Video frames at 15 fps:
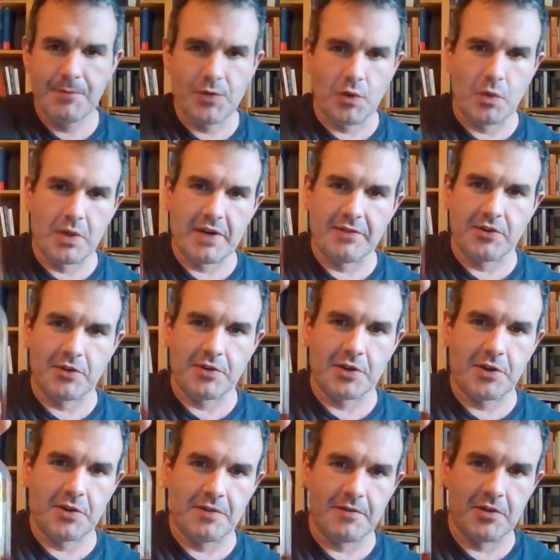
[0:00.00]
or whatever the
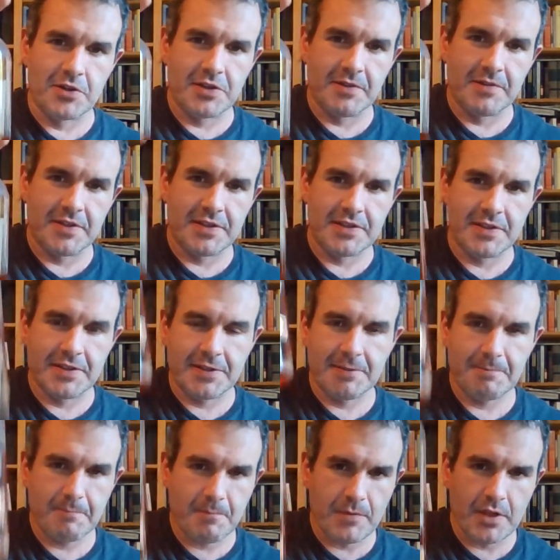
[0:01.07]
current version of this is,
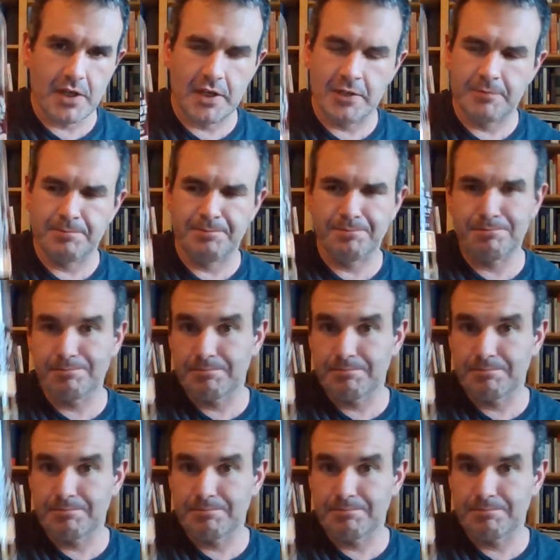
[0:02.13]
would